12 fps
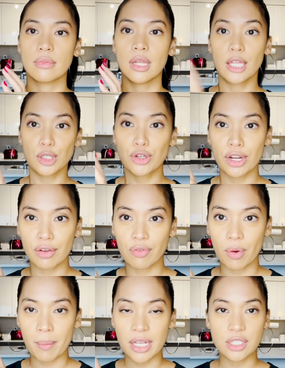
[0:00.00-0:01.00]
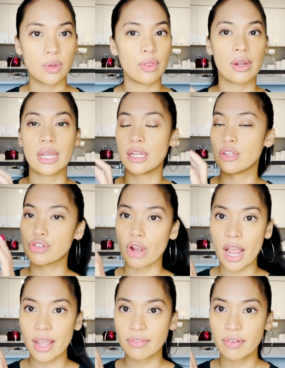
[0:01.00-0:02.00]
electronic format. So they're in a
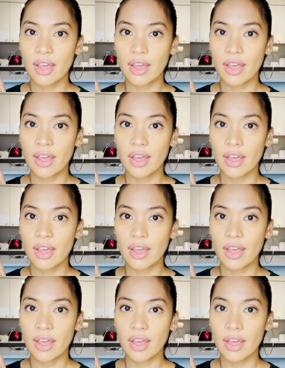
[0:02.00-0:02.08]
drive.